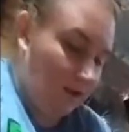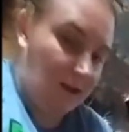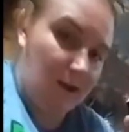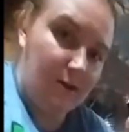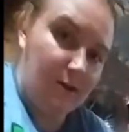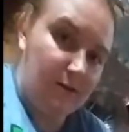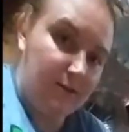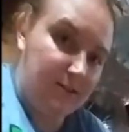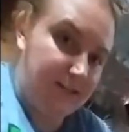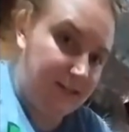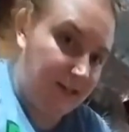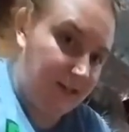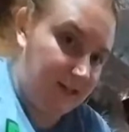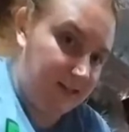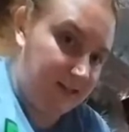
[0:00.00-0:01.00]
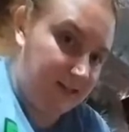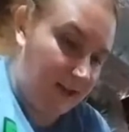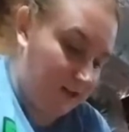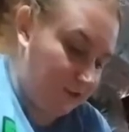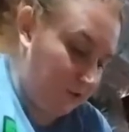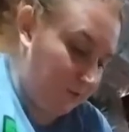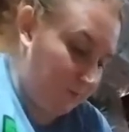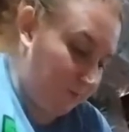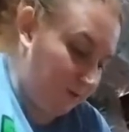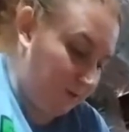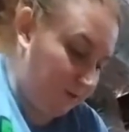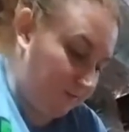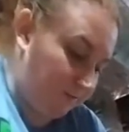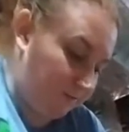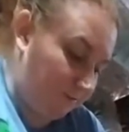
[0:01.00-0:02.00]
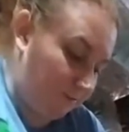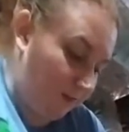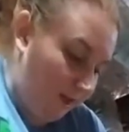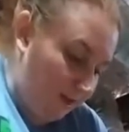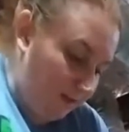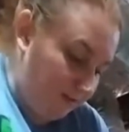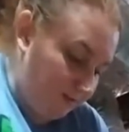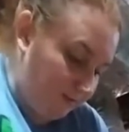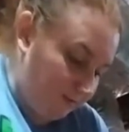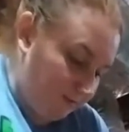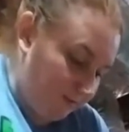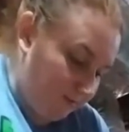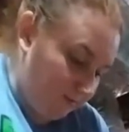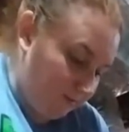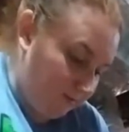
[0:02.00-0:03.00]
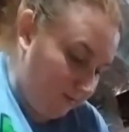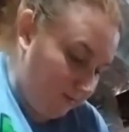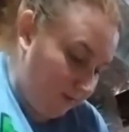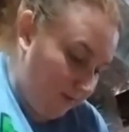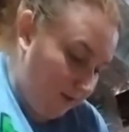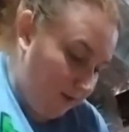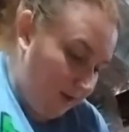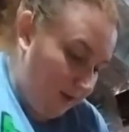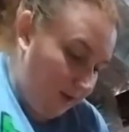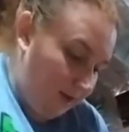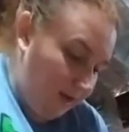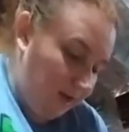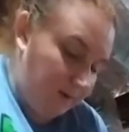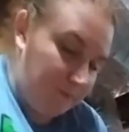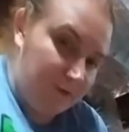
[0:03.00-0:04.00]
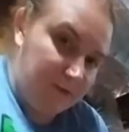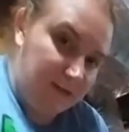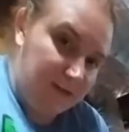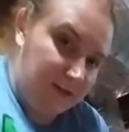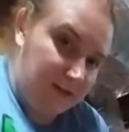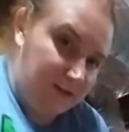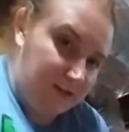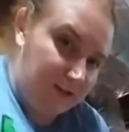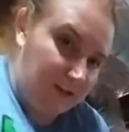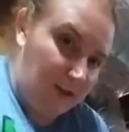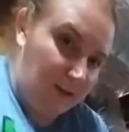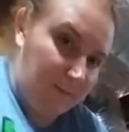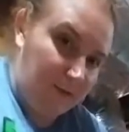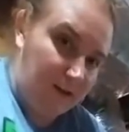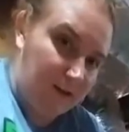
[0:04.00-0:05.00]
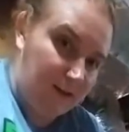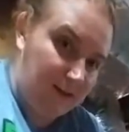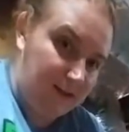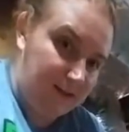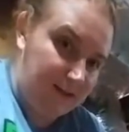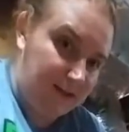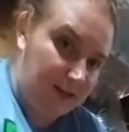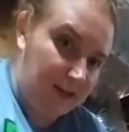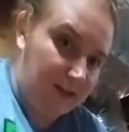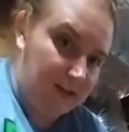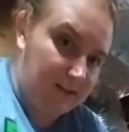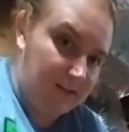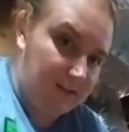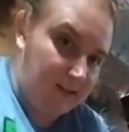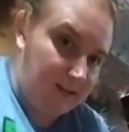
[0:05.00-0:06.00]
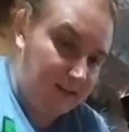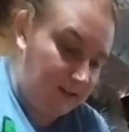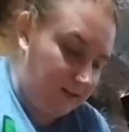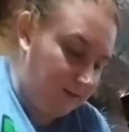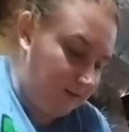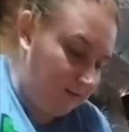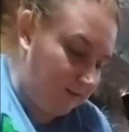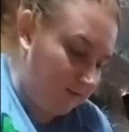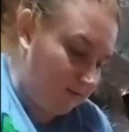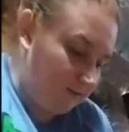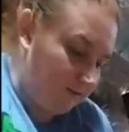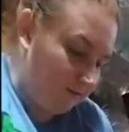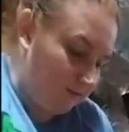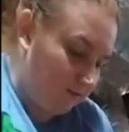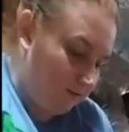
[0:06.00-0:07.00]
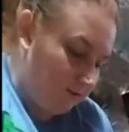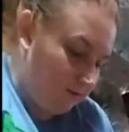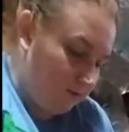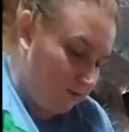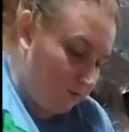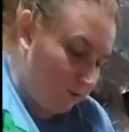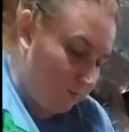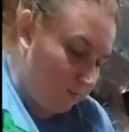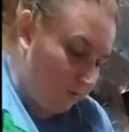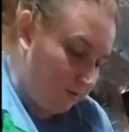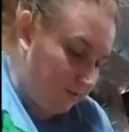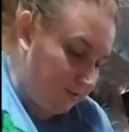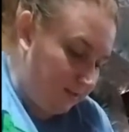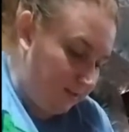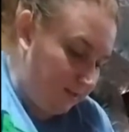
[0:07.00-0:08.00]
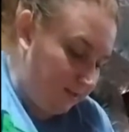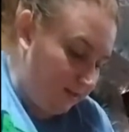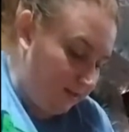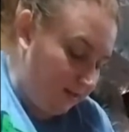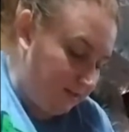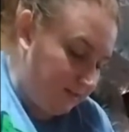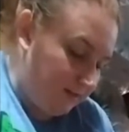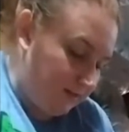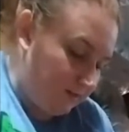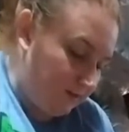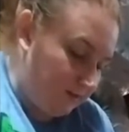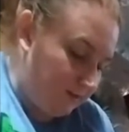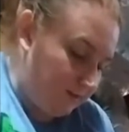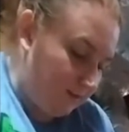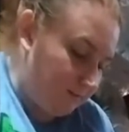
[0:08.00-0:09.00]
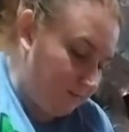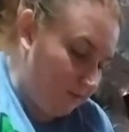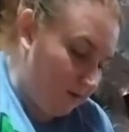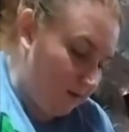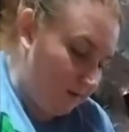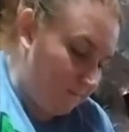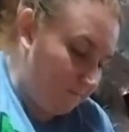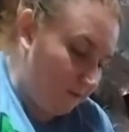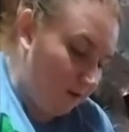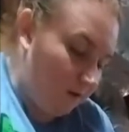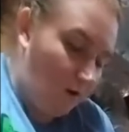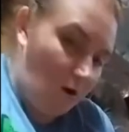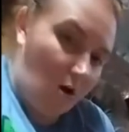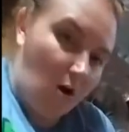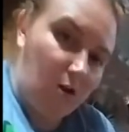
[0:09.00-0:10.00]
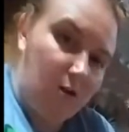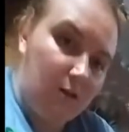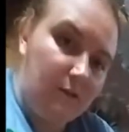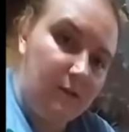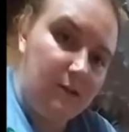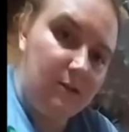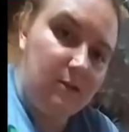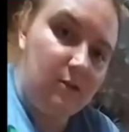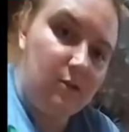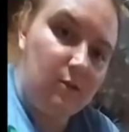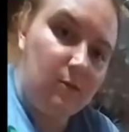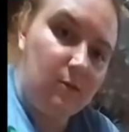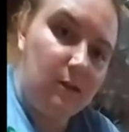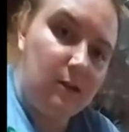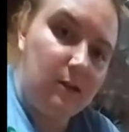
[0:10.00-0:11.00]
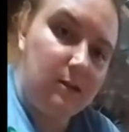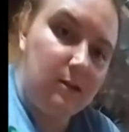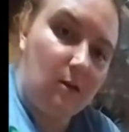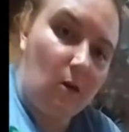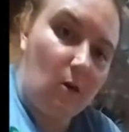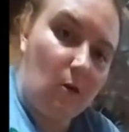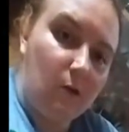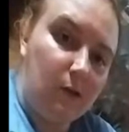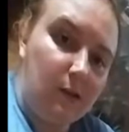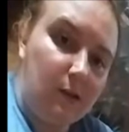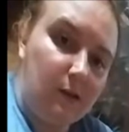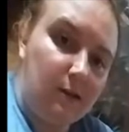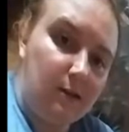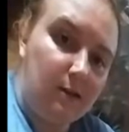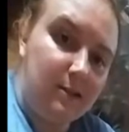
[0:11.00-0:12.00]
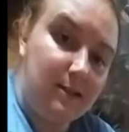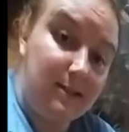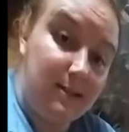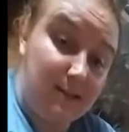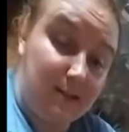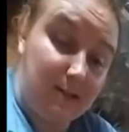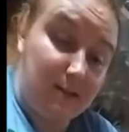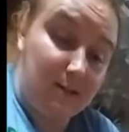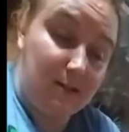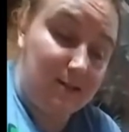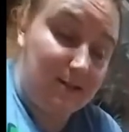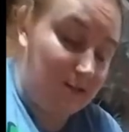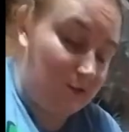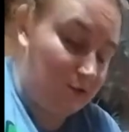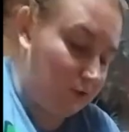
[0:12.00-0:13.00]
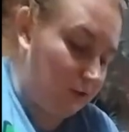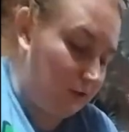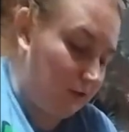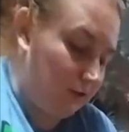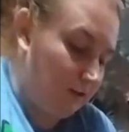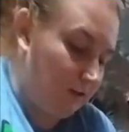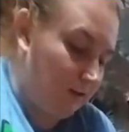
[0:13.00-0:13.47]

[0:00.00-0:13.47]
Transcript: I use this hand to actually press flat, and I'm using it, cupping this hand in to press it in and down at the same time. All of this is doing is holding it still, essentially.